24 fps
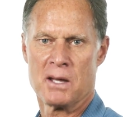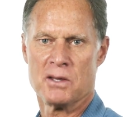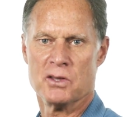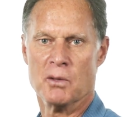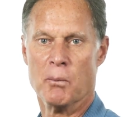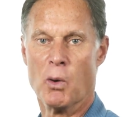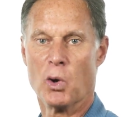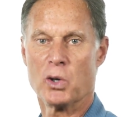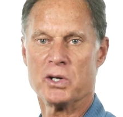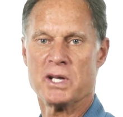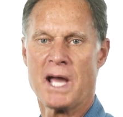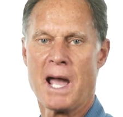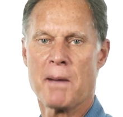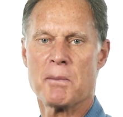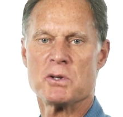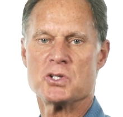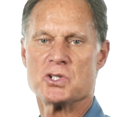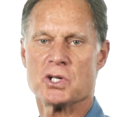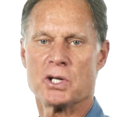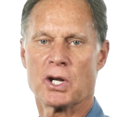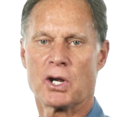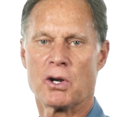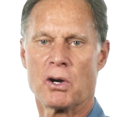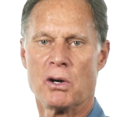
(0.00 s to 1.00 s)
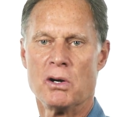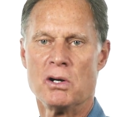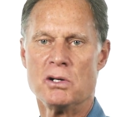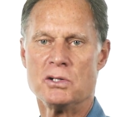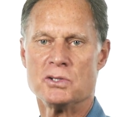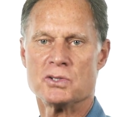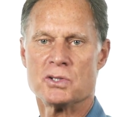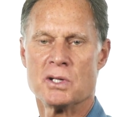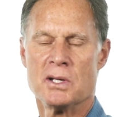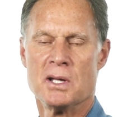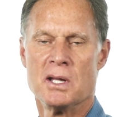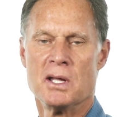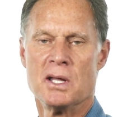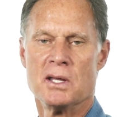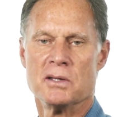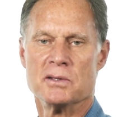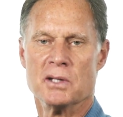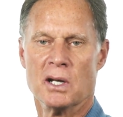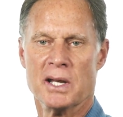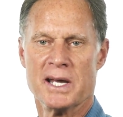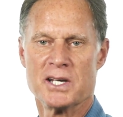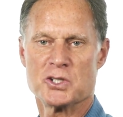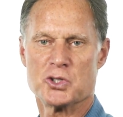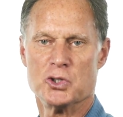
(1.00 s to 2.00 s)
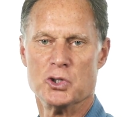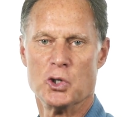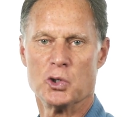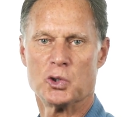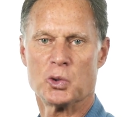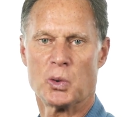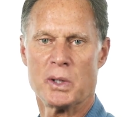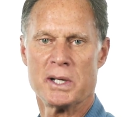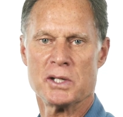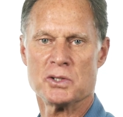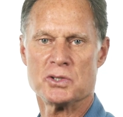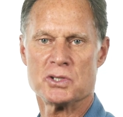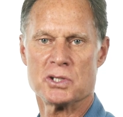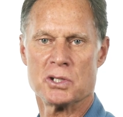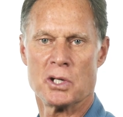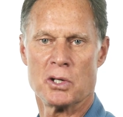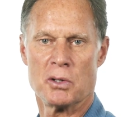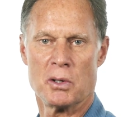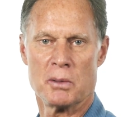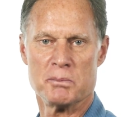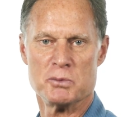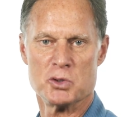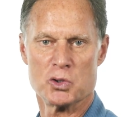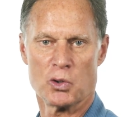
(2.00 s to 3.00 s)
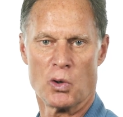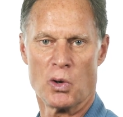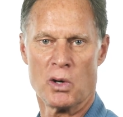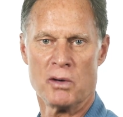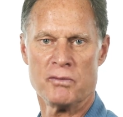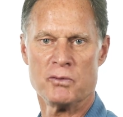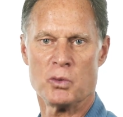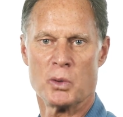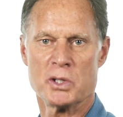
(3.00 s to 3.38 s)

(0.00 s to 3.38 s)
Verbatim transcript: The more damage that occurs, the less nutrients that are absorbed,